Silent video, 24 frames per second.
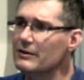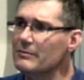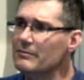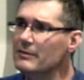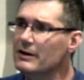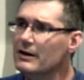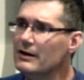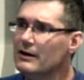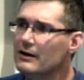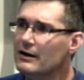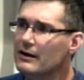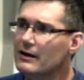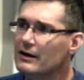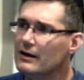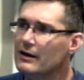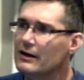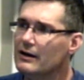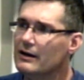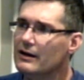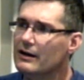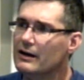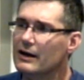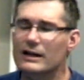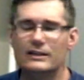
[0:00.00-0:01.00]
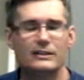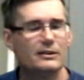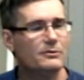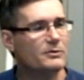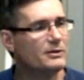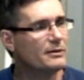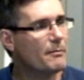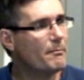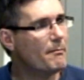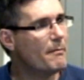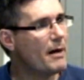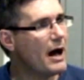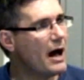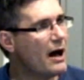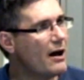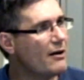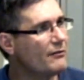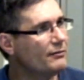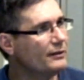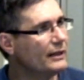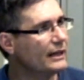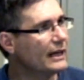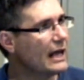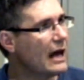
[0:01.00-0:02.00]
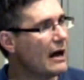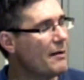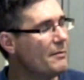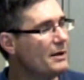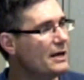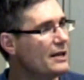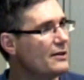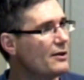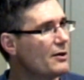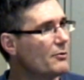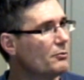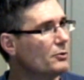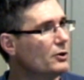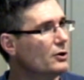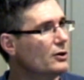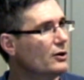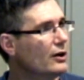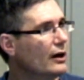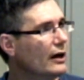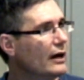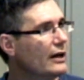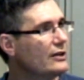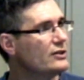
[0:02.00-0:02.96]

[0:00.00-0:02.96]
on them. And she was marveling at how many there were.